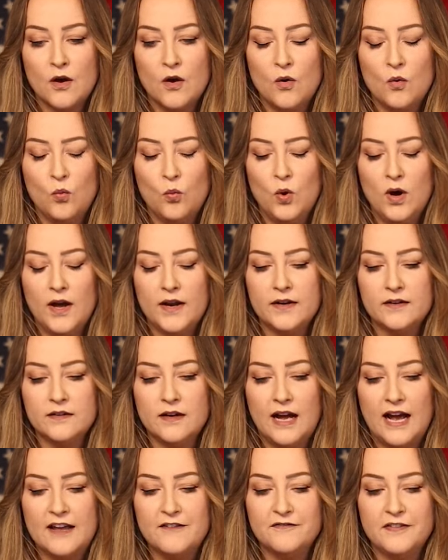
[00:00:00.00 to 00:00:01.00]
What
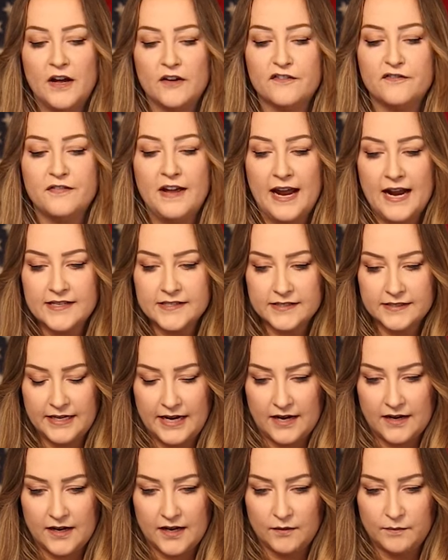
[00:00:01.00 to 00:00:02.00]
I found
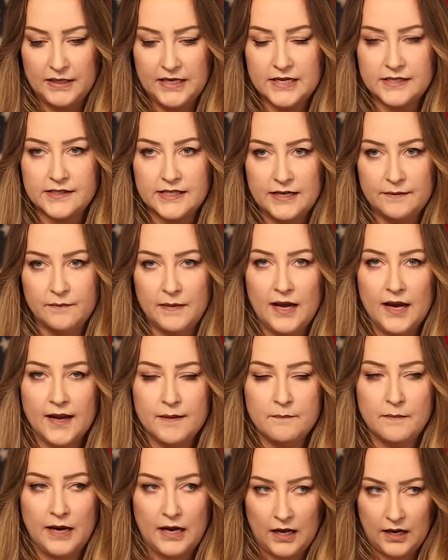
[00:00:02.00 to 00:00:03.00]
fascinating, because in my
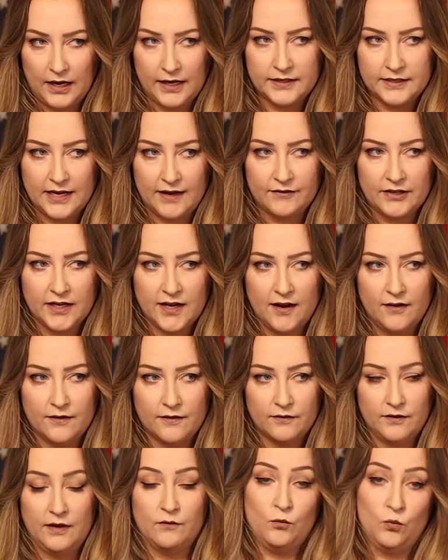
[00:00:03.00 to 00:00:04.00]
mind, having
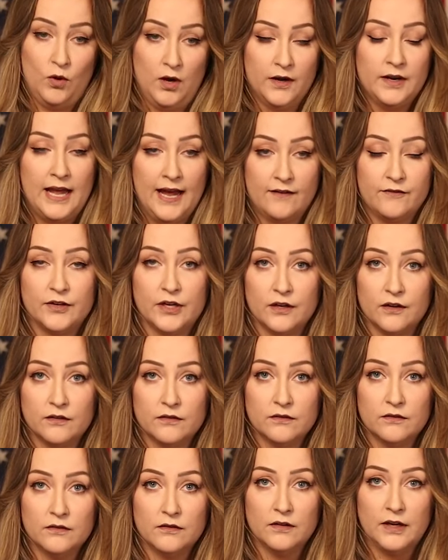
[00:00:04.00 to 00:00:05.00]

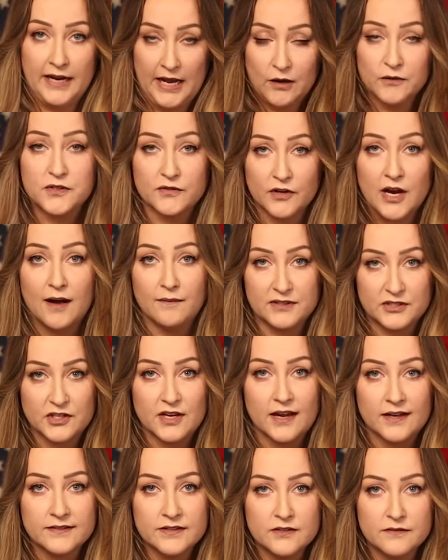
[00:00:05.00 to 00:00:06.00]
an ounce of common
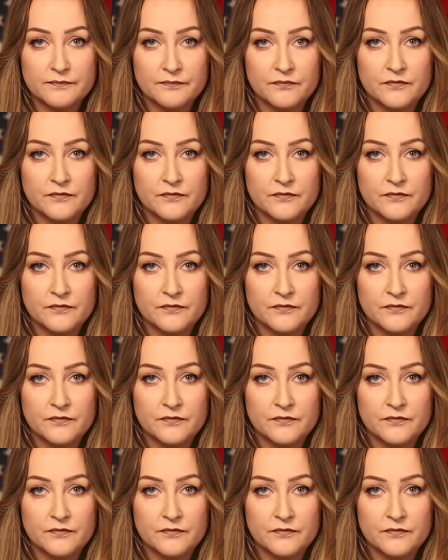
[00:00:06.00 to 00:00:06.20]
sense,